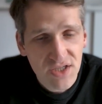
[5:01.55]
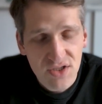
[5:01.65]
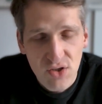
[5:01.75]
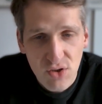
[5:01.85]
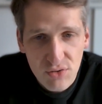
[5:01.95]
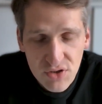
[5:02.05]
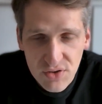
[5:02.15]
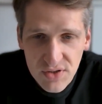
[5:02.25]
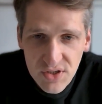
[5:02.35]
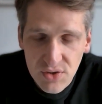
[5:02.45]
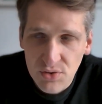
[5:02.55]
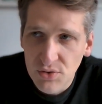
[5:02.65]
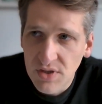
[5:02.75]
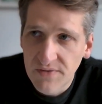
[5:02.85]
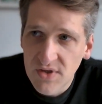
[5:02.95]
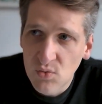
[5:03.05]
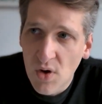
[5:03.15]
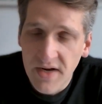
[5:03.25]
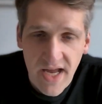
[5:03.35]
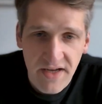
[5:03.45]
So just to give you
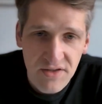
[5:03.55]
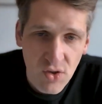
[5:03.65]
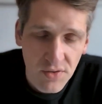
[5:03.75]
one anecdote